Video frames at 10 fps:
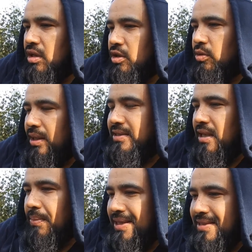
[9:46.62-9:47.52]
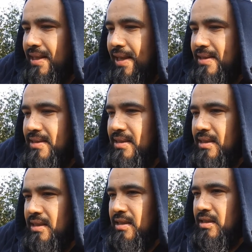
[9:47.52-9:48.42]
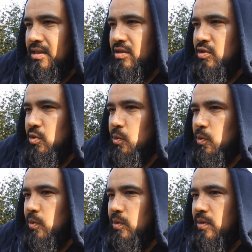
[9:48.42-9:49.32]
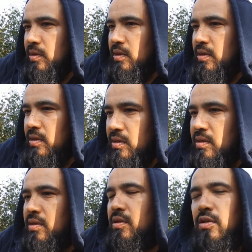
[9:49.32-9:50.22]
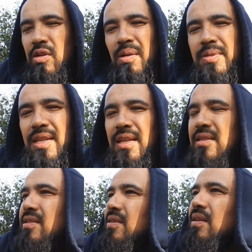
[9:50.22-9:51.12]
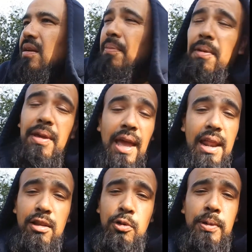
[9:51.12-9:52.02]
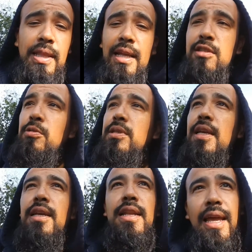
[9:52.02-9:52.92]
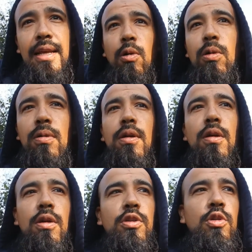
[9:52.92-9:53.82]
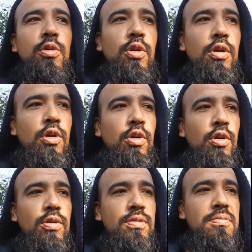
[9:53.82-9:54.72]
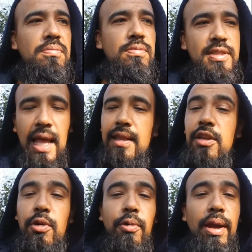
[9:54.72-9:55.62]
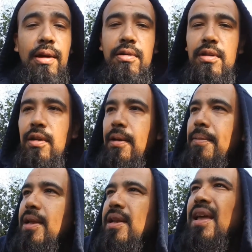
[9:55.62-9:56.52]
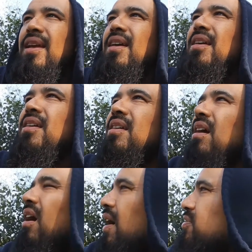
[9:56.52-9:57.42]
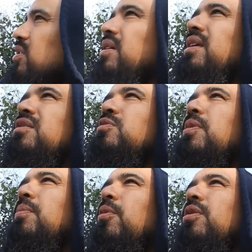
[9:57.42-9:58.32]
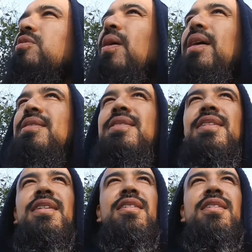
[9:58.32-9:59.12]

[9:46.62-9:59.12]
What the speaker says: I take my stance to, what I'm saying, to maybe it had to do with that too. Take it like, you know, standing your ground. You know what I mean? Like I'll have to look into it more so I could see